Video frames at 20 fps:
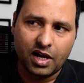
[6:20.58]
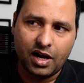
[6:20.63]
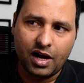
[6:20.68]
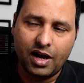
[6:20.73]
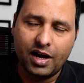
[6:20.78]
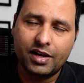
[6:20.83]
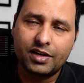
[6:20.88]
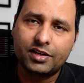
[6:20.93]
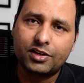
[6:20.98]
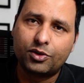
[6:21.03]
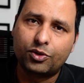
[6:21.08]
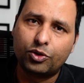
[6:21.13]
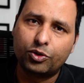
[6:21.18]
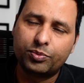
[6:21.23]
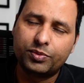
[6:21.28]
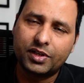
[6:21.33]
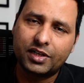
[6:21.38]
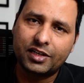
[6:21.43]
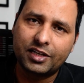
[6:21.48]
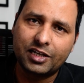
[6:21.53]
I hope
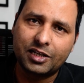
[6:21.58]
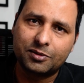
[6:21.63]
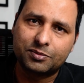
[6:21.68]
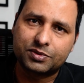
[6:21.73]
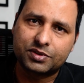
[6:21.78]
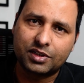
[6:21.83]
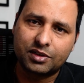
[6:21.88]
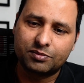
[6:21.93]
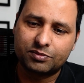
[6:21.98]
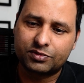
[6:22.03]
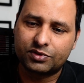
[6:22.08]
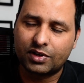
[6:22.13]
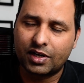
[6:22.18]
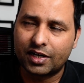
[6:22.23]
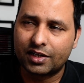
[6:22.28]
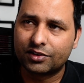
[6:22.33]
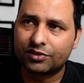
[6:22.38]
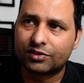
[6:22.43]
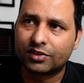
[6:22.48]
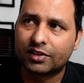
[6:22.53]
that helps. I'm
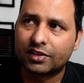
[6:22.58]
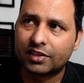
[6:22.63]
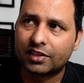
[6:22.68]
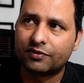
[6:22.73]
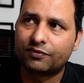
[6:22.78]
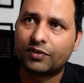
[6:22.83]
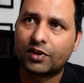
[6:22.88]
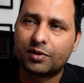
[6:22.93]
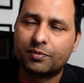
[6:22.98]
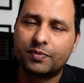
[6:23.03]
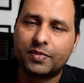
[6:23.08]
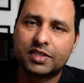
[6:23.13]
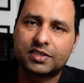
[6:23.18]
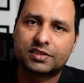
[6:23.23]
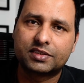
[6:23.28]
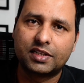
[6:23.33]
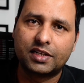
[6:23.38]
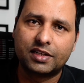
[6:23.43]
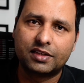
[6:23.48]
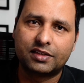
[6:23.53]
trying to think if I
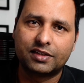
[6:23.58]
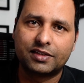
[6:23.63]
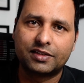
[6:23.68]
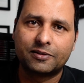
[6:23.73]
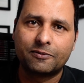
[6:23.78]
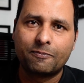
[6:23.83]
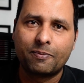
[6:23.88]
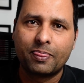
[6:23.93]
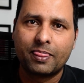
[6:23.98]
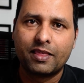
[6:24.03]
missed anything.